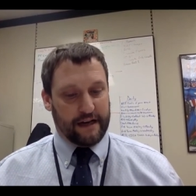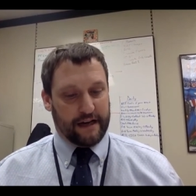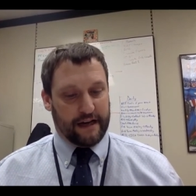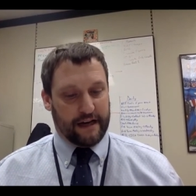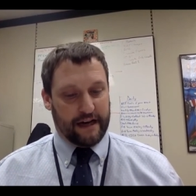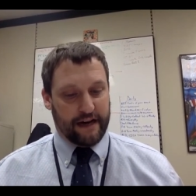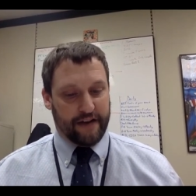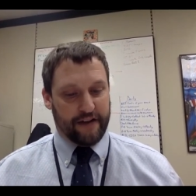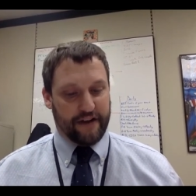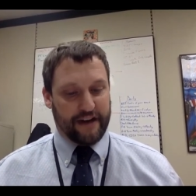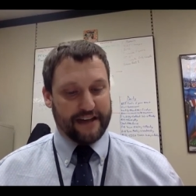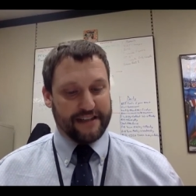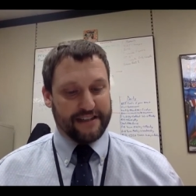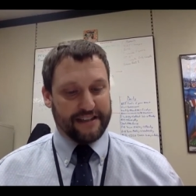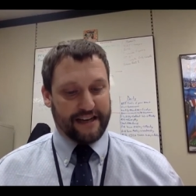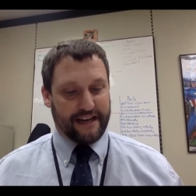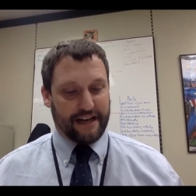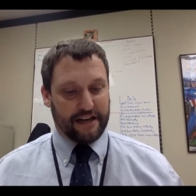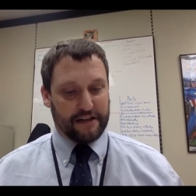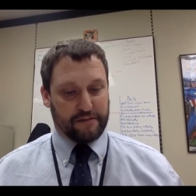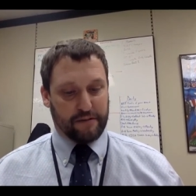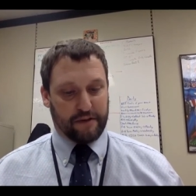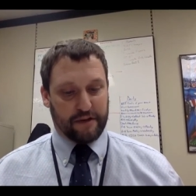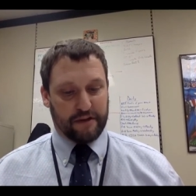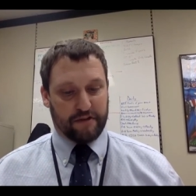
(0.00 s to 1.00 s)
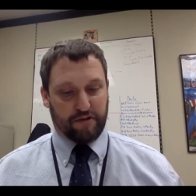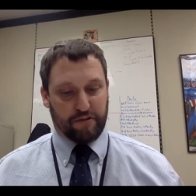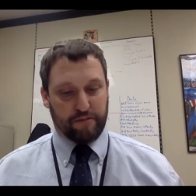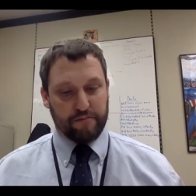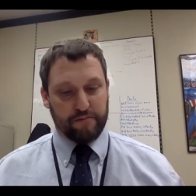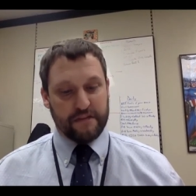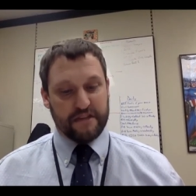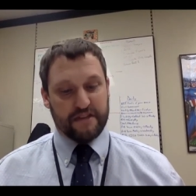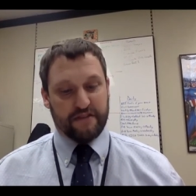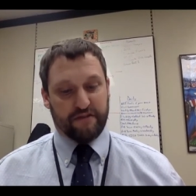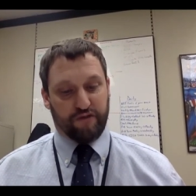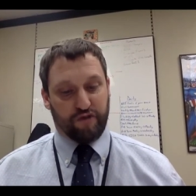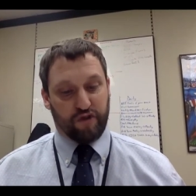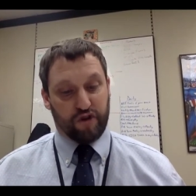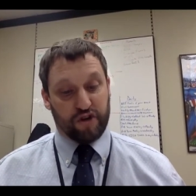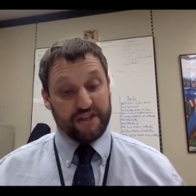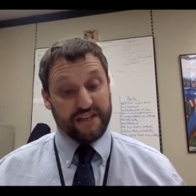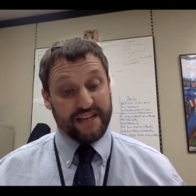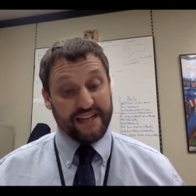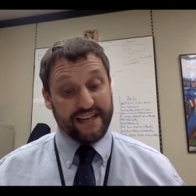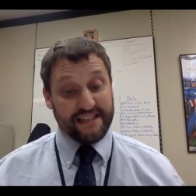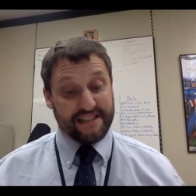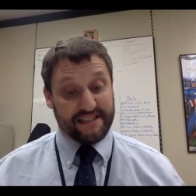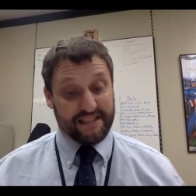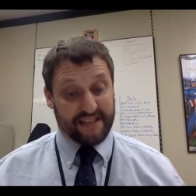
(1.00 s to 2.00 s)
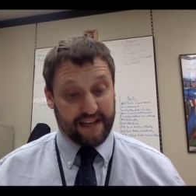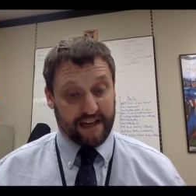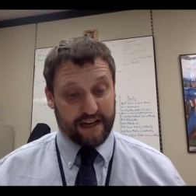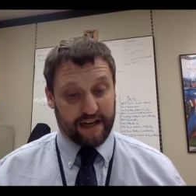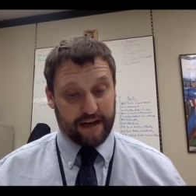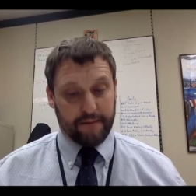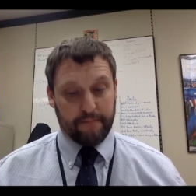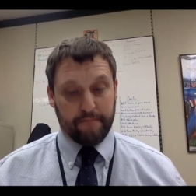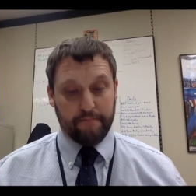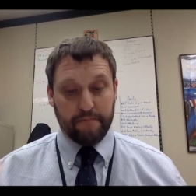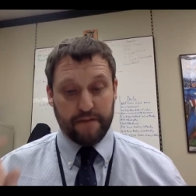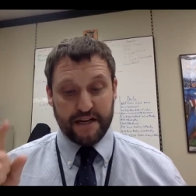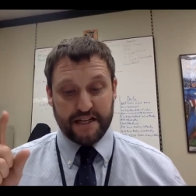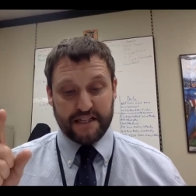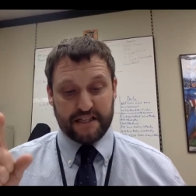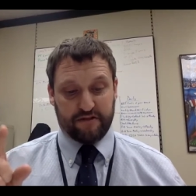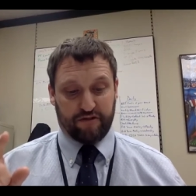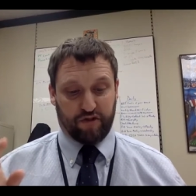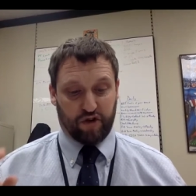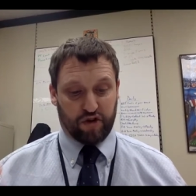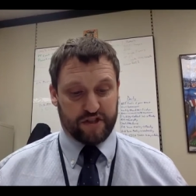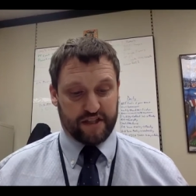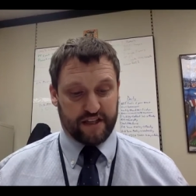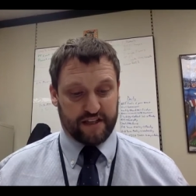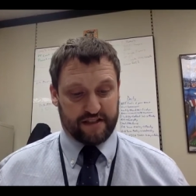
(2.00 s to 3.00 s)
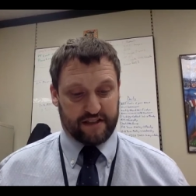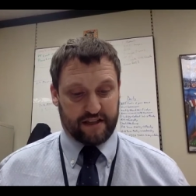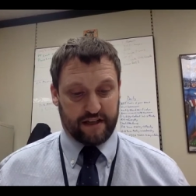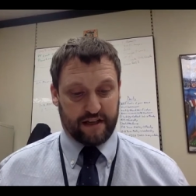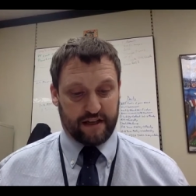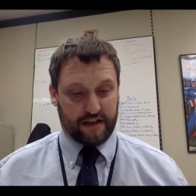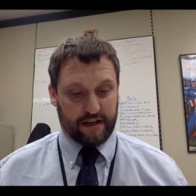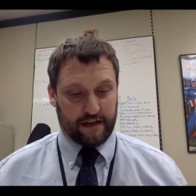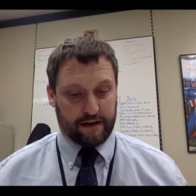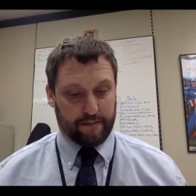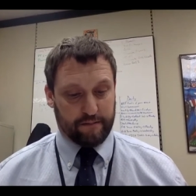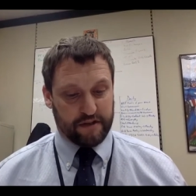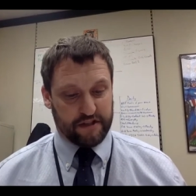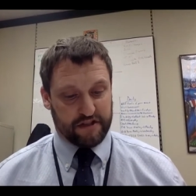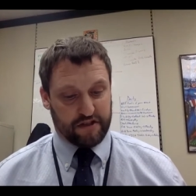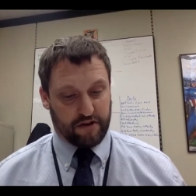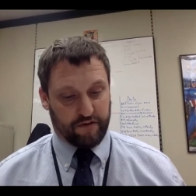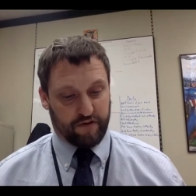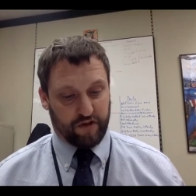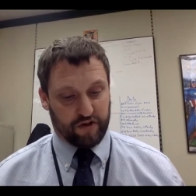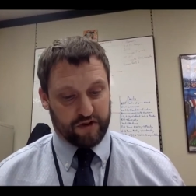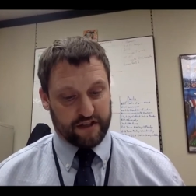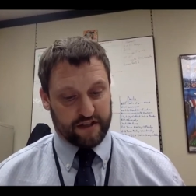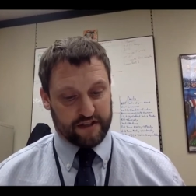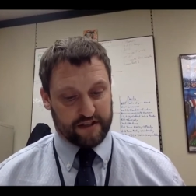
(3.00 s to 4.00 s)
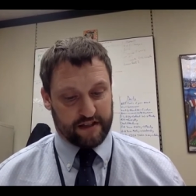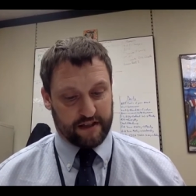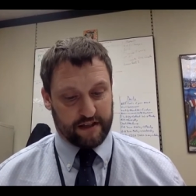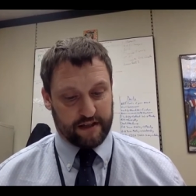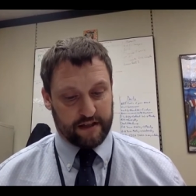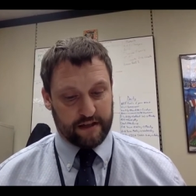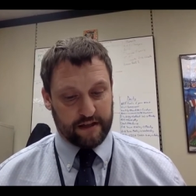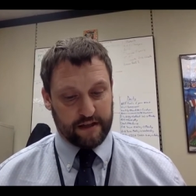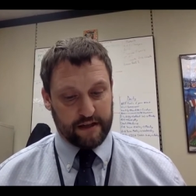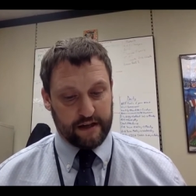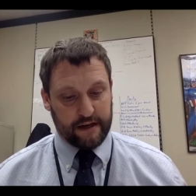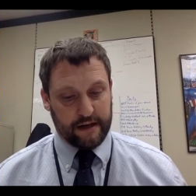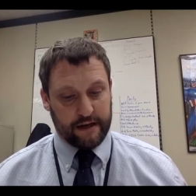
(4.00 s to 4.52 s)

Uh, the next announcement is from Miss Vertiska, Miss Vertiska, not Mr. Vertiska.